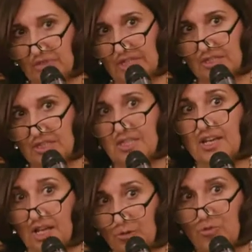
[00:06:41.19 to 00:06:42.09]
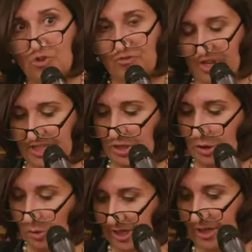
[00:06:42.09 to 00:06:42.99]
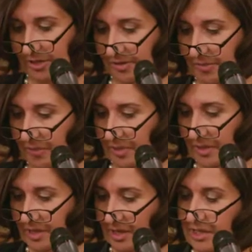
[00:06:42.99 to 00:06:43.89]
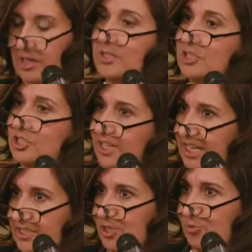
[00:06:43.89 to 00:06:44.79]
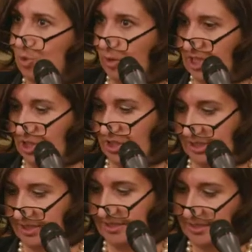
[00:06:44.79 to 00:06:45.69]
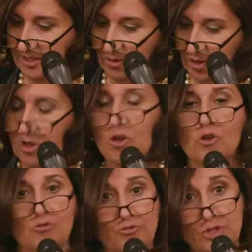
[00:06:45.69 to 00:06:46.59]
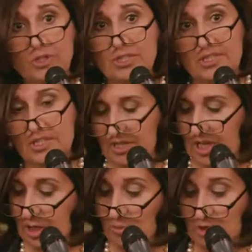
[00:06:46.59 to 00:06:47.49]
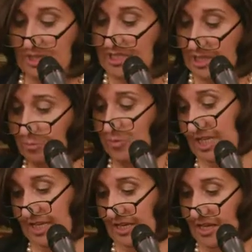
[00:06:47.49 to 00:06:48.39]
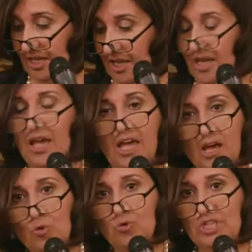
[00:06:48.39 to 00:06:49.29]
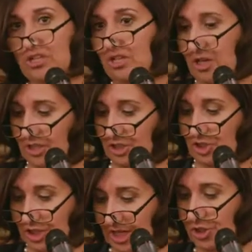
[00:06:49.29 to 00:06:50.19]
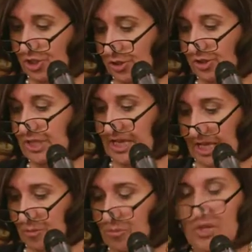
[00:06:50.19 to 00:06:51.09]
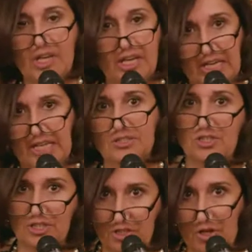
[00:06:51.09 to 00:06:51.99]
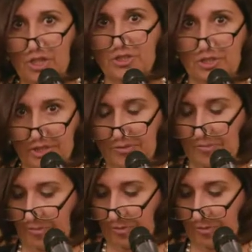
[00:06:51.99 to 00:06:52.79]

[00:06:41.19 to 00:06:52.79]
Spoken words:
me to help her find a lawyer. She had some questions. First, and most simply, how would the law judge her claim against a doctor?